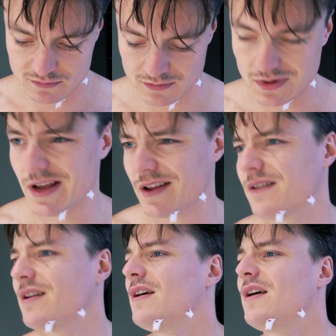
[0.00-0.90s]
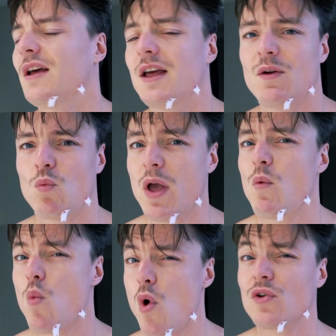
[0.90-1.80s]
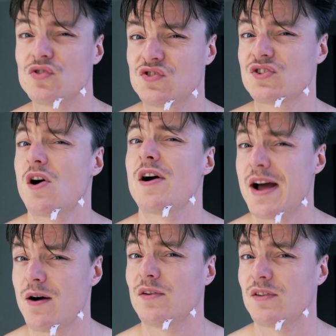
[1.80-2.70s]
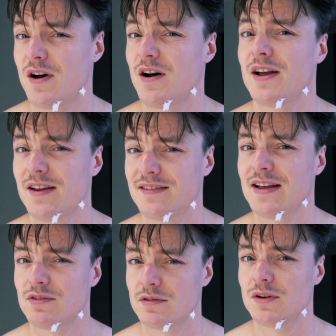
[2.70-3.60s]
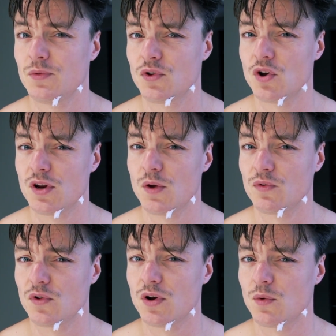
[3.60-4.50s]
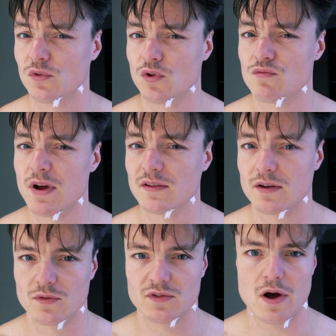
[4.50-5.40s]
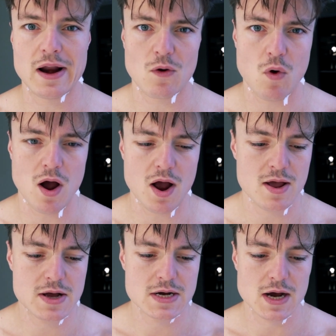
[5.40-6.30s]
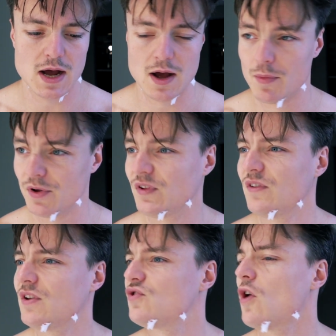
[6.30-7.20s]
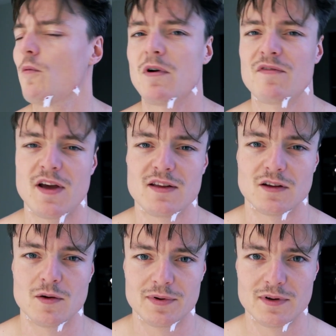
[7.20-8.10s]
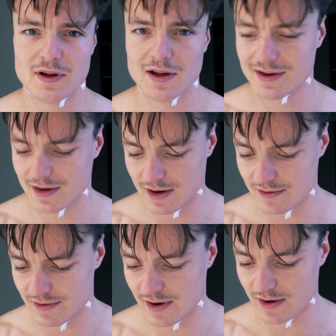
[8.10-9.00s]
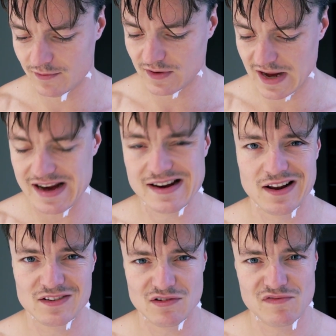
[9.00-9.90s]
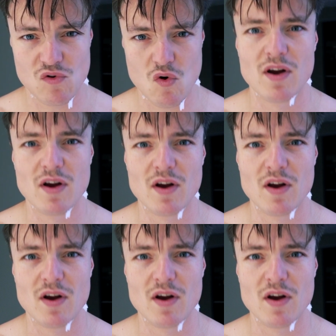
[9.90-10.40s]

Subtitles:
like it started out as a high 7. It was good. It was a good razor. It started out quite high, but since it chopped my face up, then I'd take it down to a 4.